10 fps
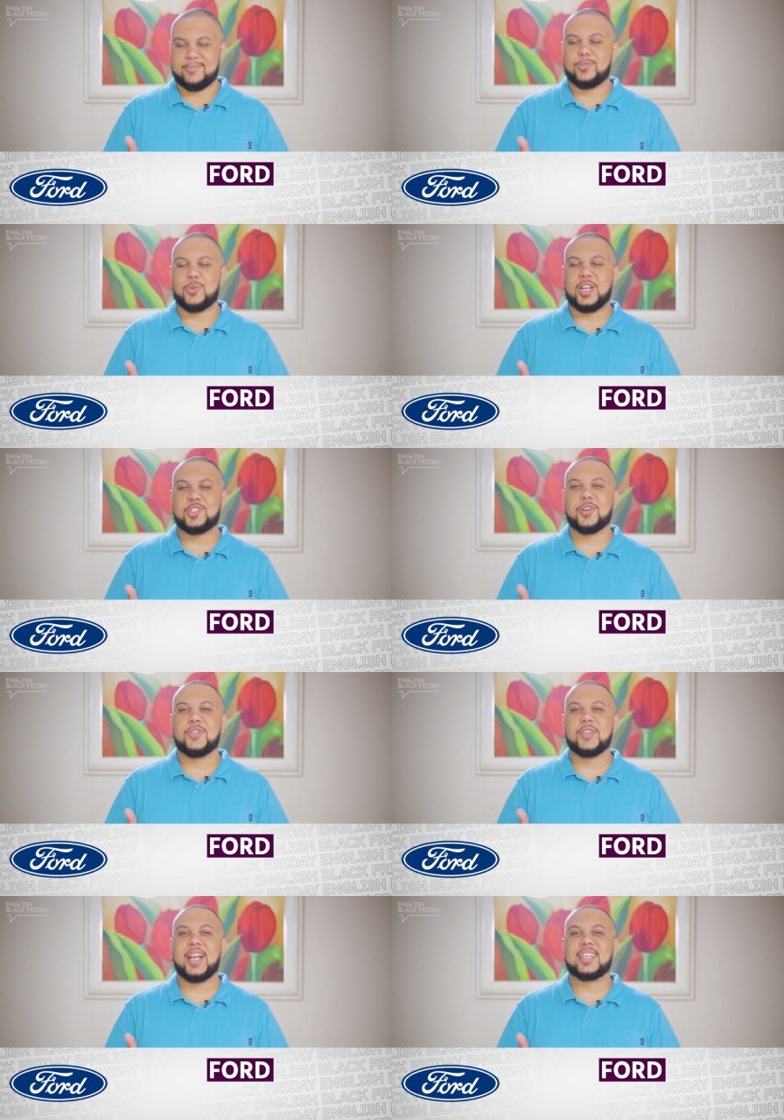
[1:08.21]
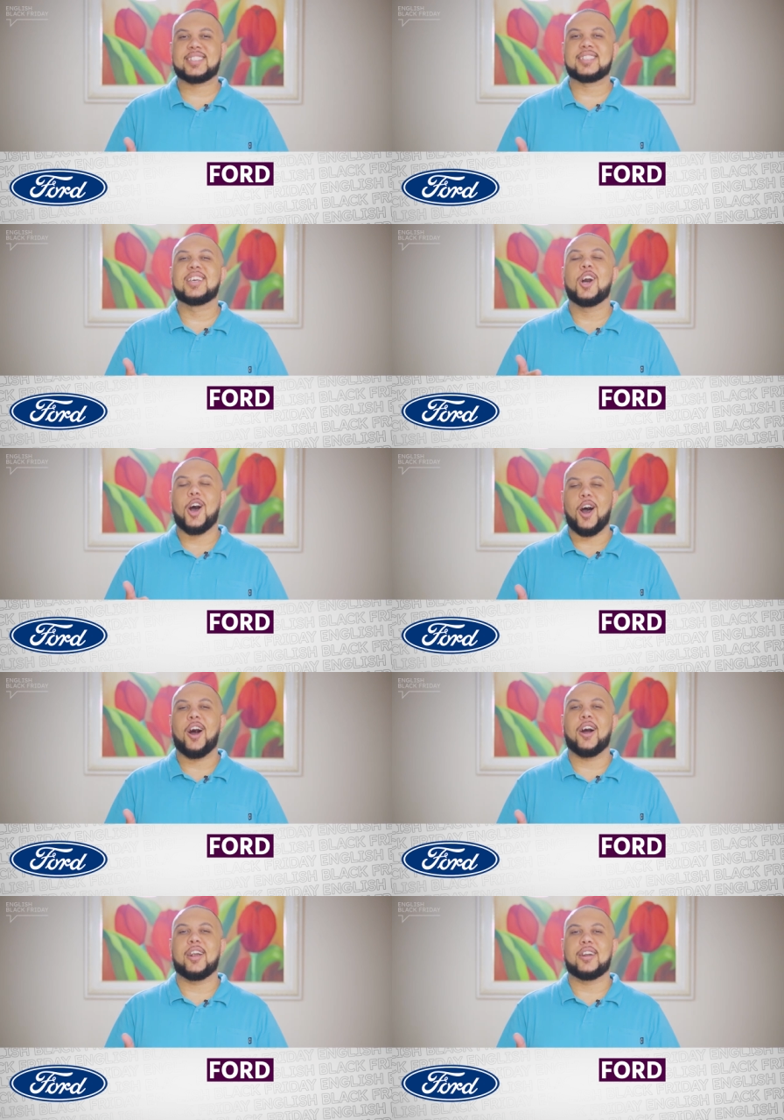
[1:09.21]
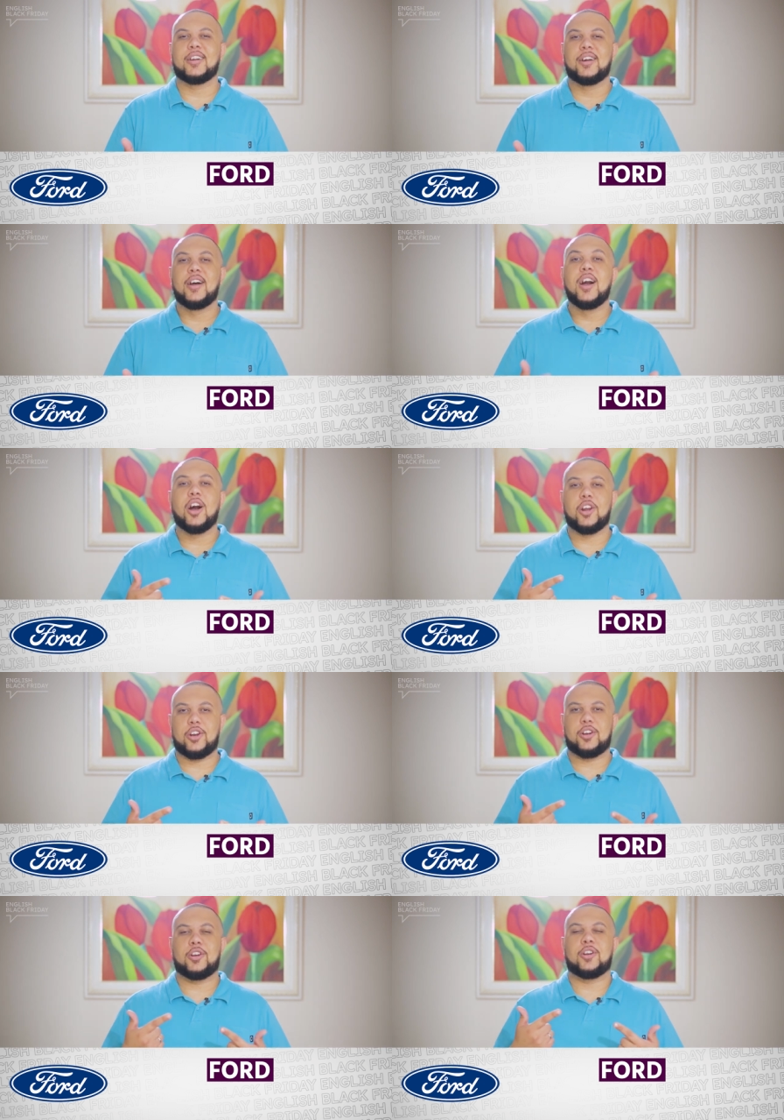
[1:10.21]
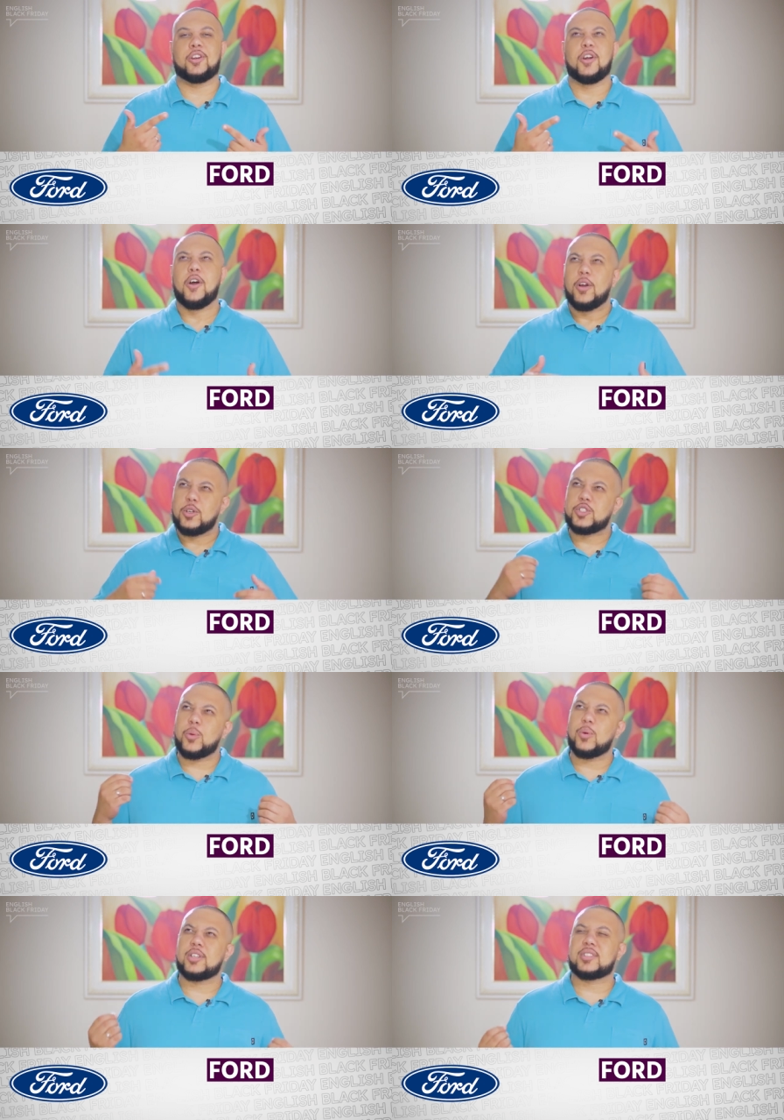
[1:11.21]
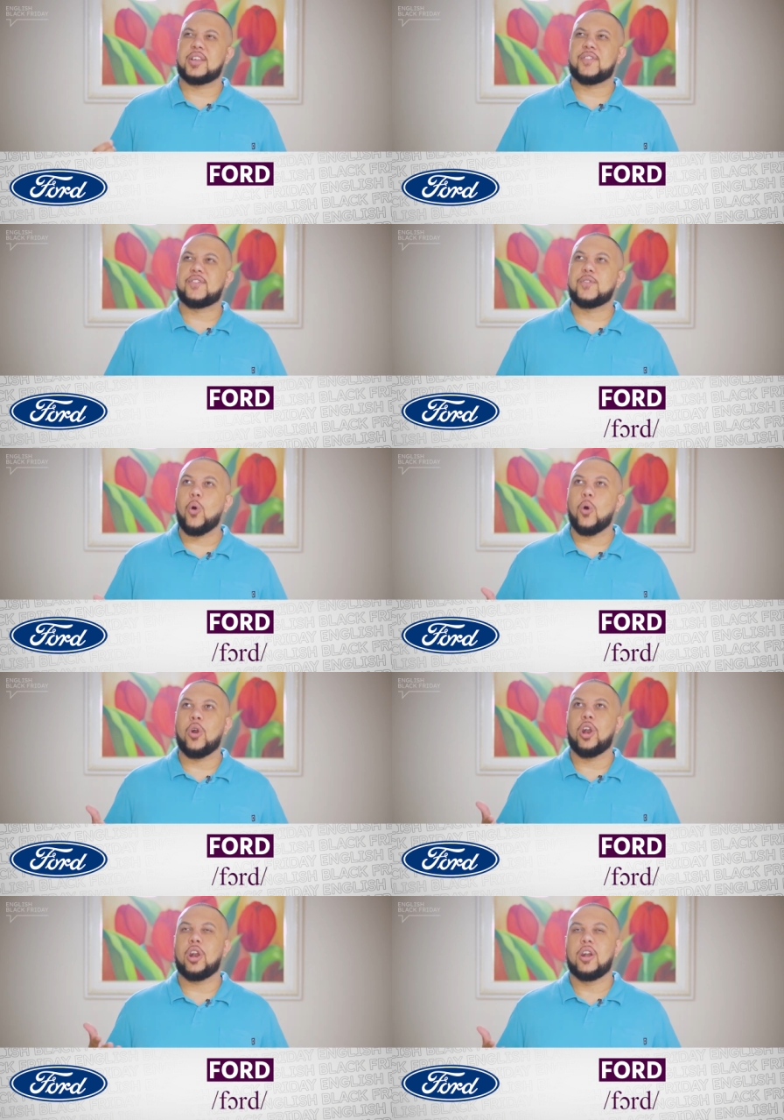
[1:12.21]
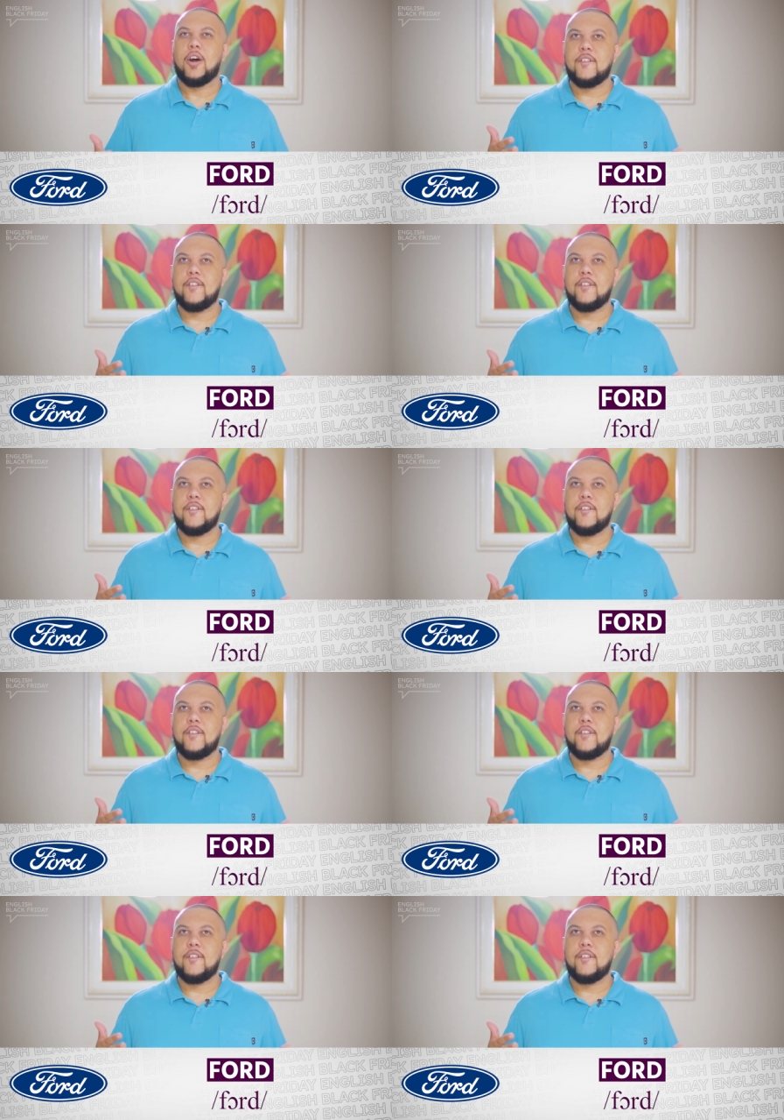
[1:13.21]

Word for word: retroflex, R, So we want to say for,